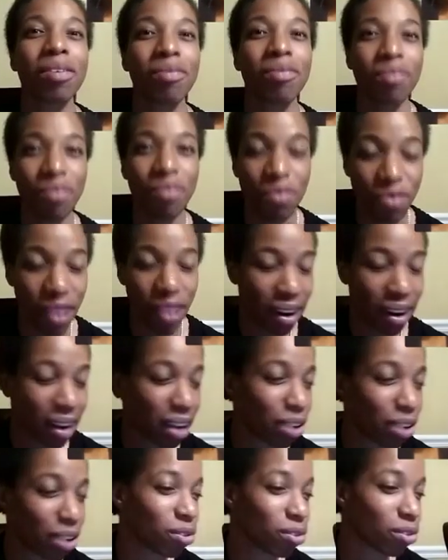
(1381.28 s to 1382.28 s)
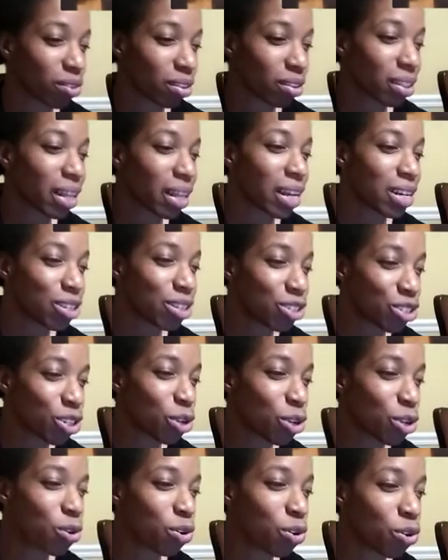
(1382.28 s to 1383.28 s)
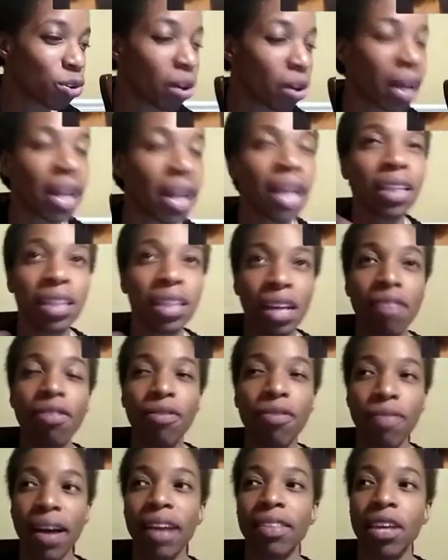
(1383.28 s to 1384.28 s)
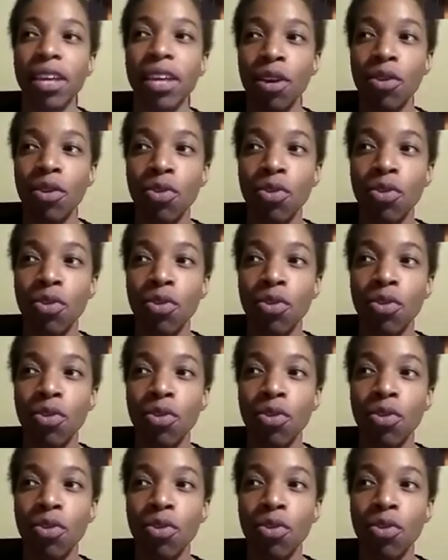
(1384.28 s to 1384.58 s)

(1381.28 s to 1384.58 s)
Very cool. That is so cool. And I love the fact that you